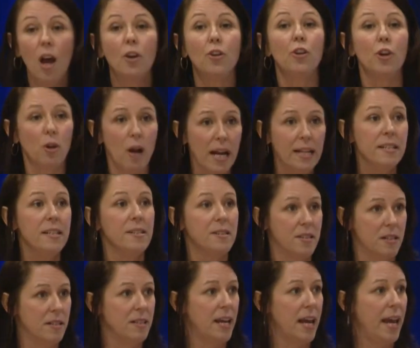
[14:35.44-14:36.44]
Your ideas
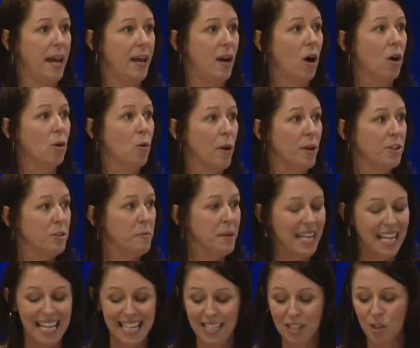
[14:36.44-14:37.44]
today are going to be
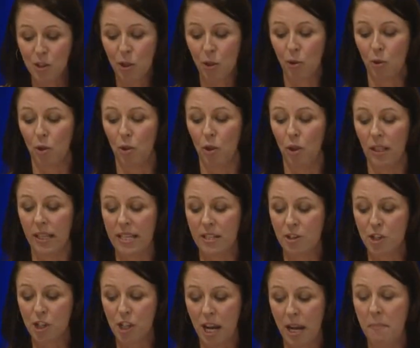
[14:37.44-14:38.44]
integral in
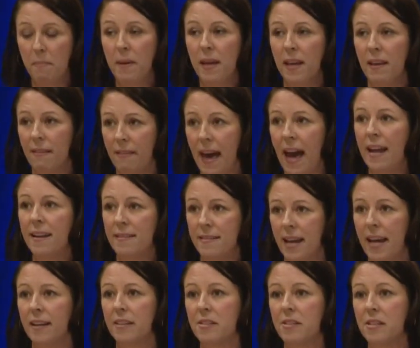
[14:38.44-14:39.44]
shaping that
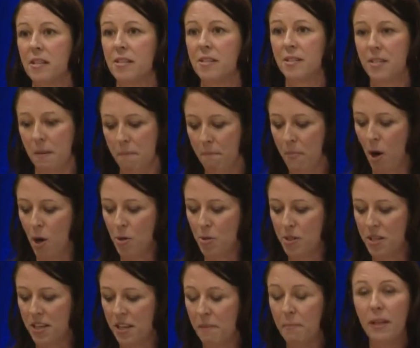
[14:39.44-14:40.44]
next
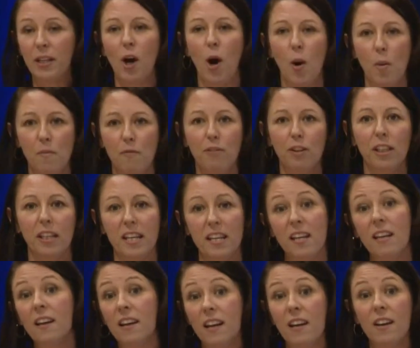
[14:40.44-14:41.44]
symposium and
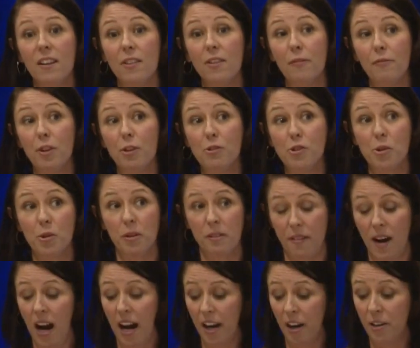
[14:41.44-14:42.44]
hopefully the future
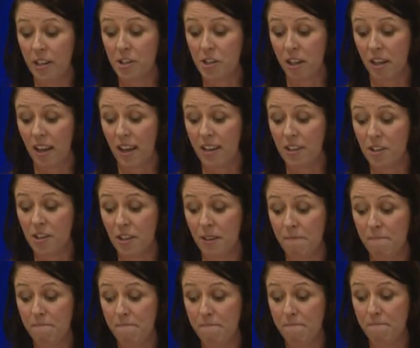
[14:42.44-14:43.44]
of higher
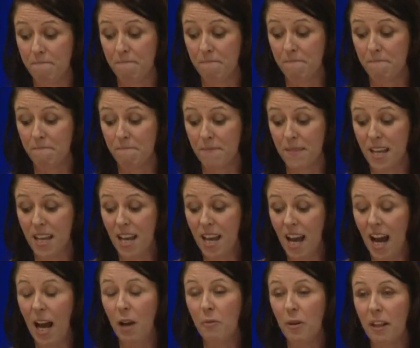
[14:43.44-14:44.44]
education.
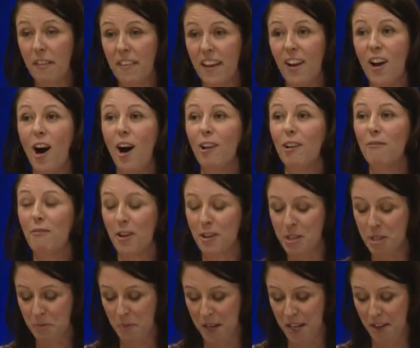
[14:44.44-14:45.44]
I want to thank all of our
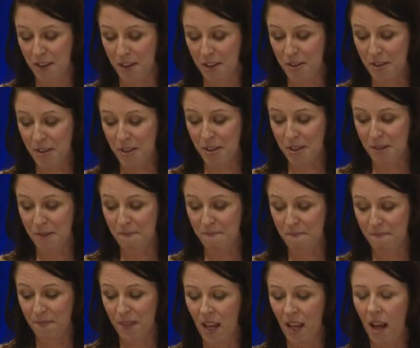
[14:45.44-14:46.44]
speakers.
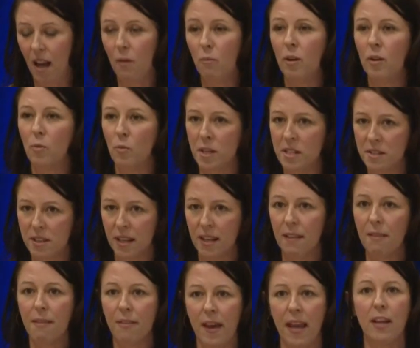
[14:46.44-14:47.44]
I want to once
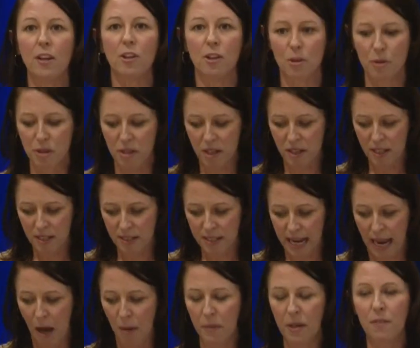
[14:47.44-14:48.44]
again thank Houston
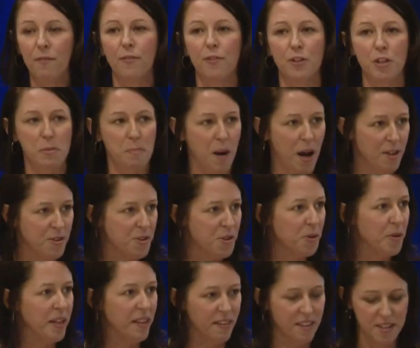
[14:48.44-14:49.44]
Endowment for
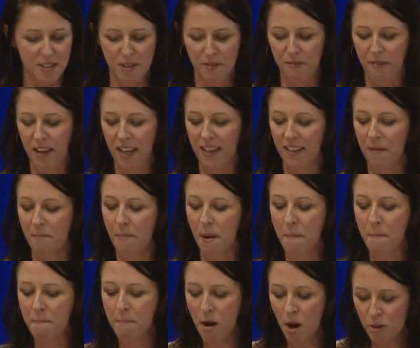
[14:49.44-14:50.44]
sponsoring this event,
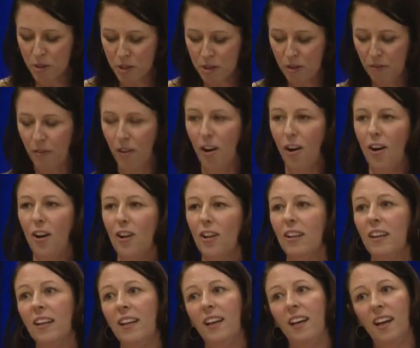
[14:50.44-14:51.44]
but most of
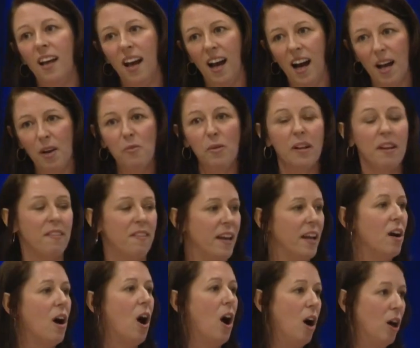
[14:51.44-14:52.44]
all, I want to
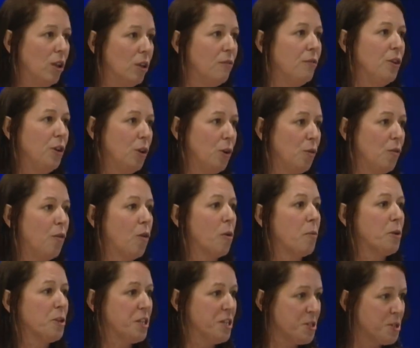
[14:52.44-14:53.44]
thank all of you for
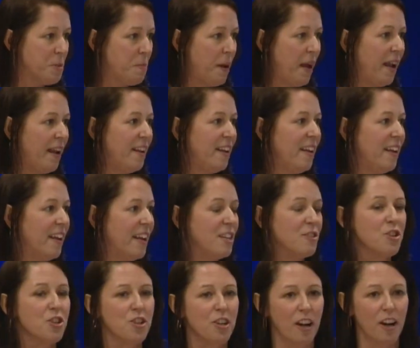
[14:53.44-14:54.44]
participating
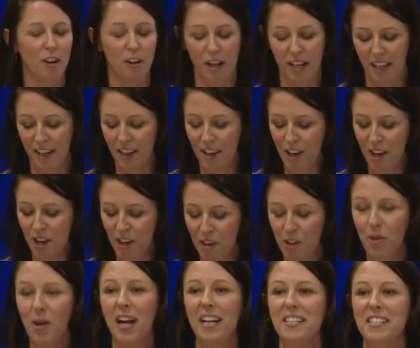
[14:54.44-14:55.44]
and sharing
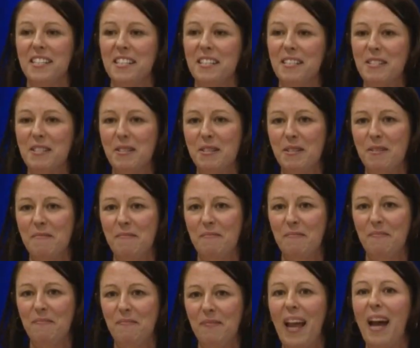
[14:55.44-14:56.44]
your ideas.
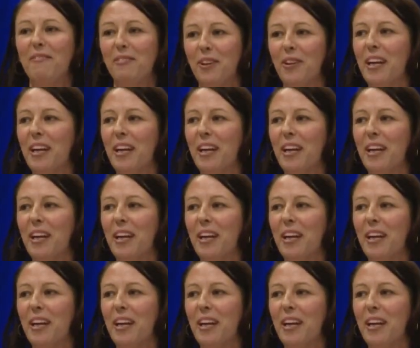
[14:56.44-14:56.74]
Have a